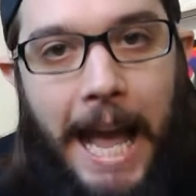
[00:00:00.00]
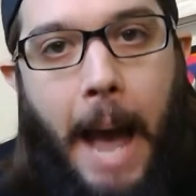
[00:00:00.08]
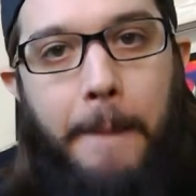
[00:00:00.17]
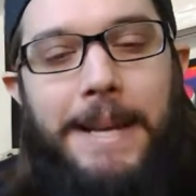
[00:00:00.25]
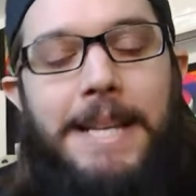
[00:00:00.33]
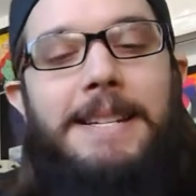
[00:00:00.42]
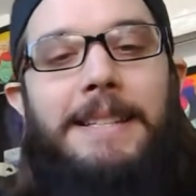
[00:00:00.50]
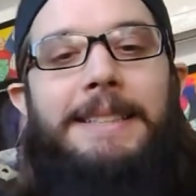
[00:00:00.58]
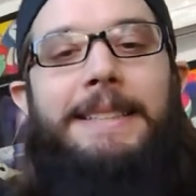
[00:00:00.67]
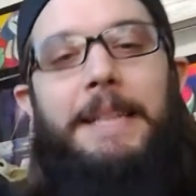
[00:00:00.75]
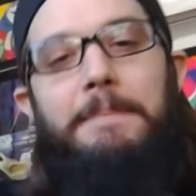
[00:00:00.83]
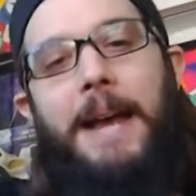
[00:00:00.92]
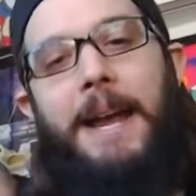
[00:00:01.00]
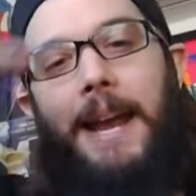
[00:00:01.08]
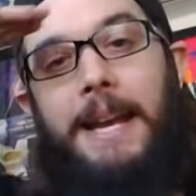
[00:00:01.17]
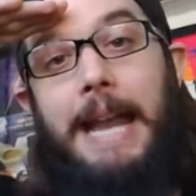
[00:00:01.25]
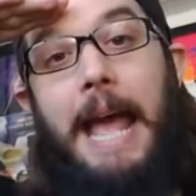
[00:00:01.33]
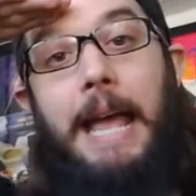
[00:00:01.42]
I've been the
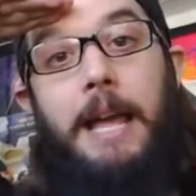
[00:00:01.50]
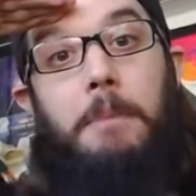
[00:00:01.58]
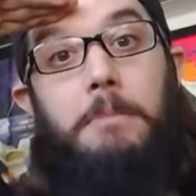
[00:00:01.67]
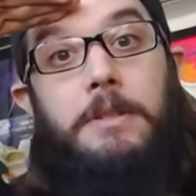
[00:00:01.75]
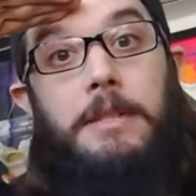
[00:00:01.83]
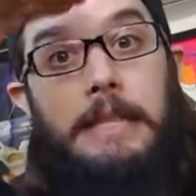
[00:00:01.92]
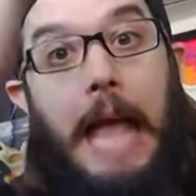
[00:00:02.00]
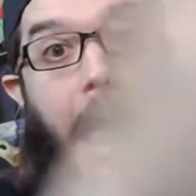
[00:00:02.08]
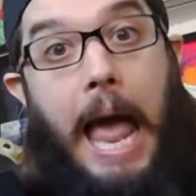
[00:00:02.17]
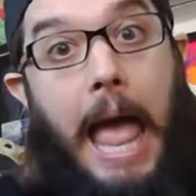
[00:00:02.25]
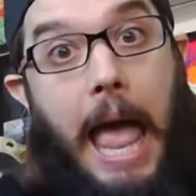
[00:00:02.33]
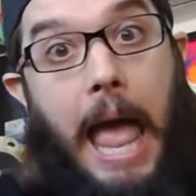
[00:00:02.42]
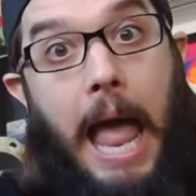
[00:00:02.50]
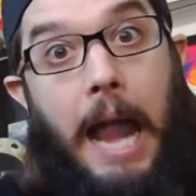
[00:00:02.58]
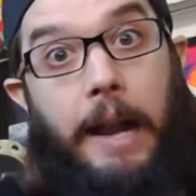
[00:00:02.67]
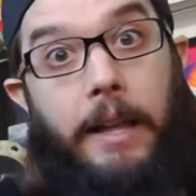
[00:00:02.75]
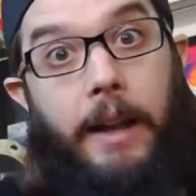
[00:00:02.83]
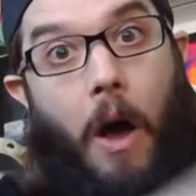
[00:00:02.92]
C-Man, and I am
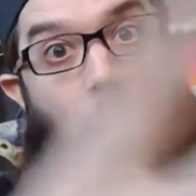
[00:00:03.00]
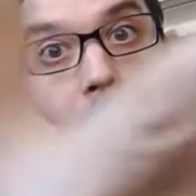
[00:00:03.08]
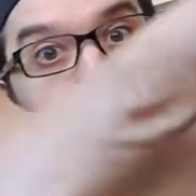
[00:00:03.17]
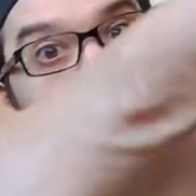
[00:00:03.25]
signing off.